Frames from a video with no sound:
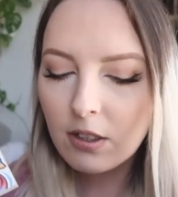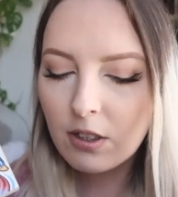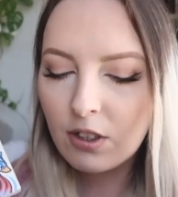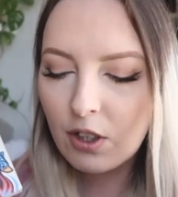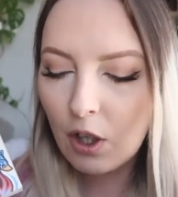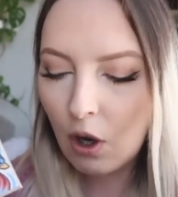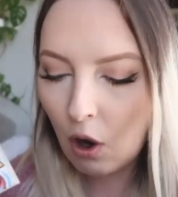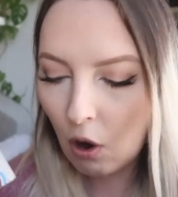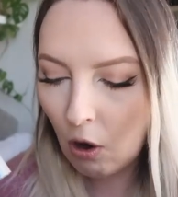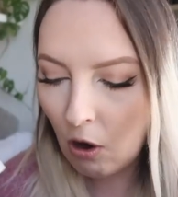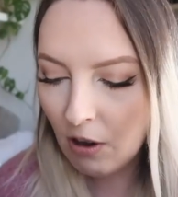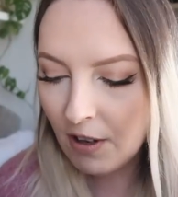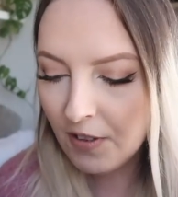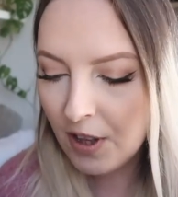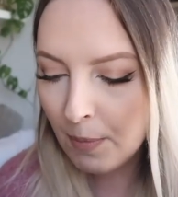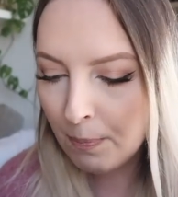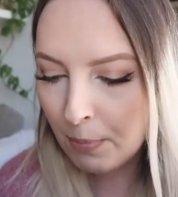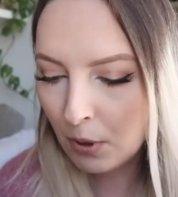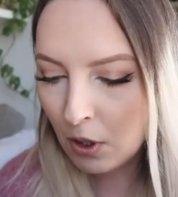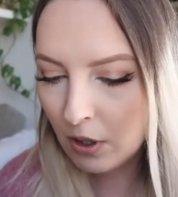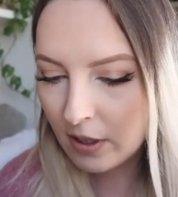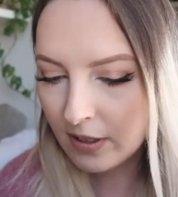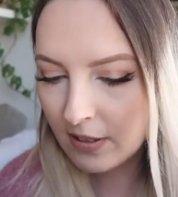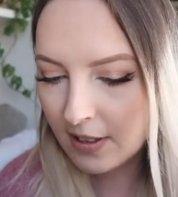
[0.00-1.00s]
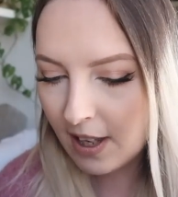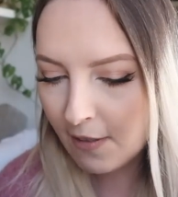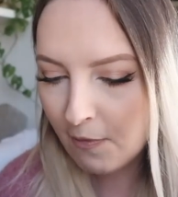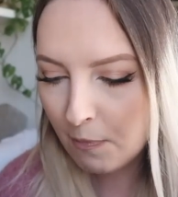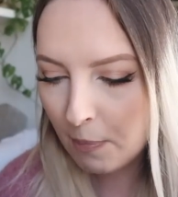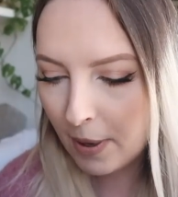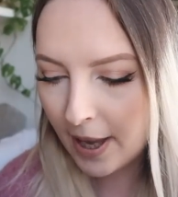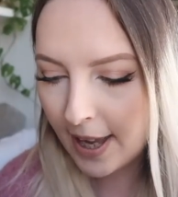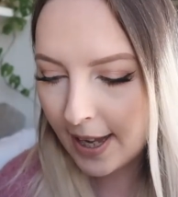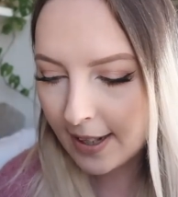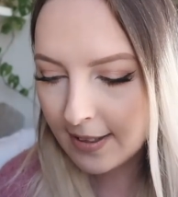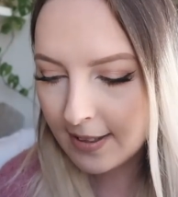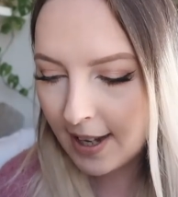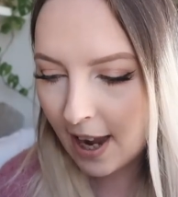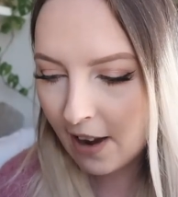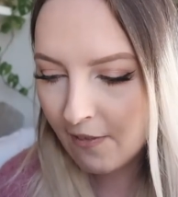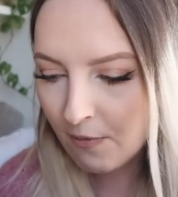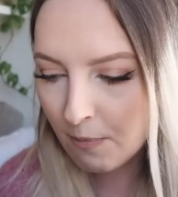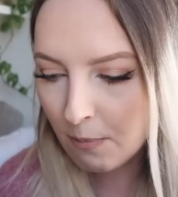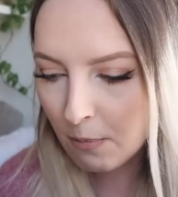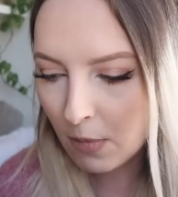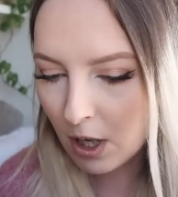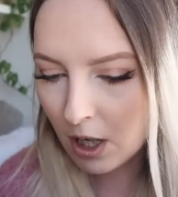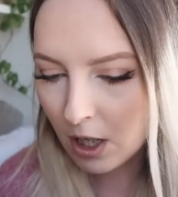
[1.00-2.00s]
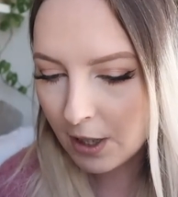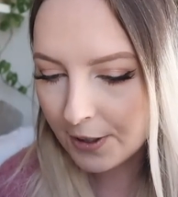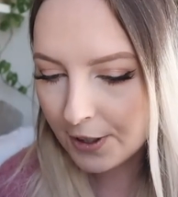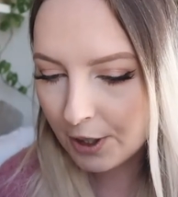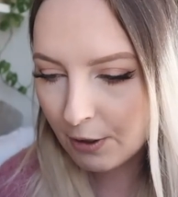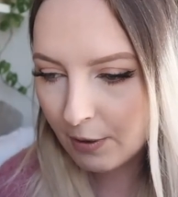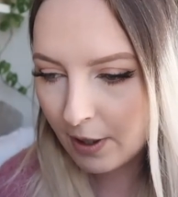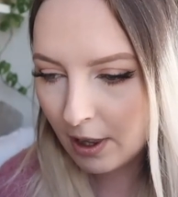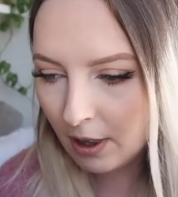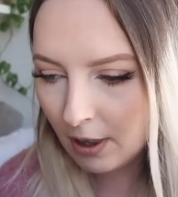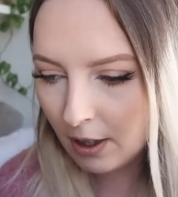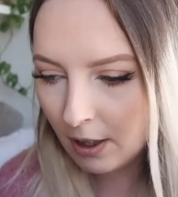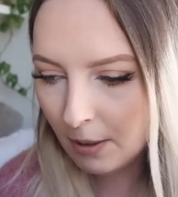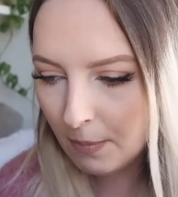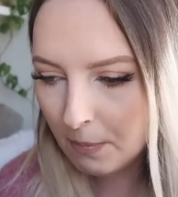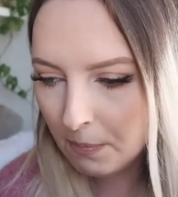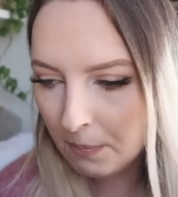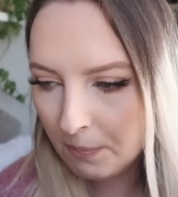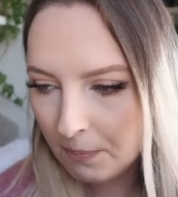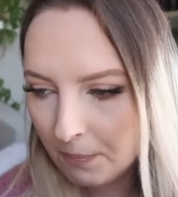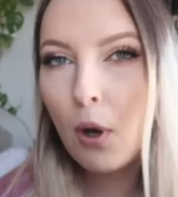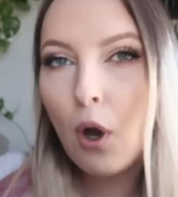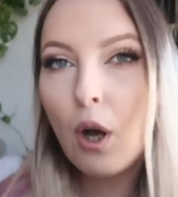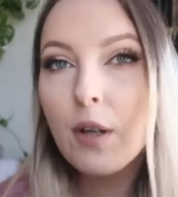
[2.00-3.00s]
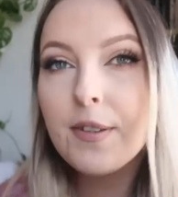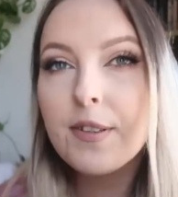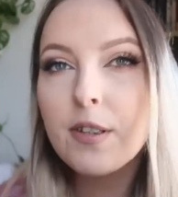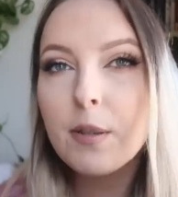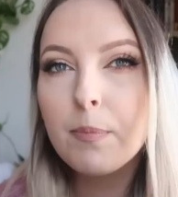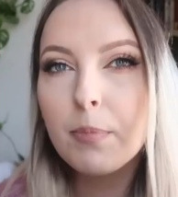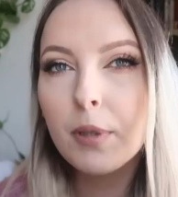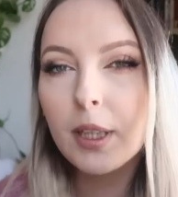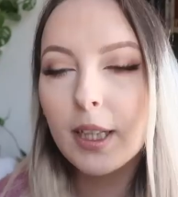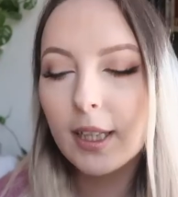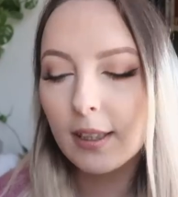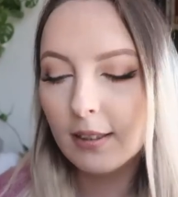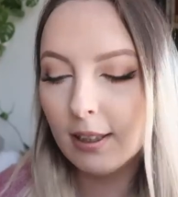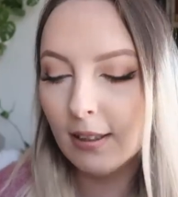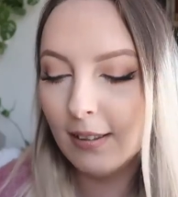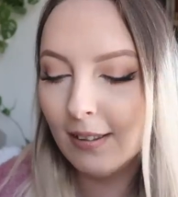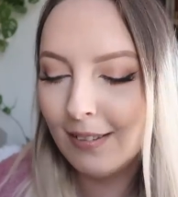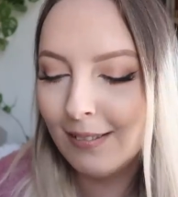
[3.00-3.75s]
Do all of the books I've picked have murder in them? Possibly.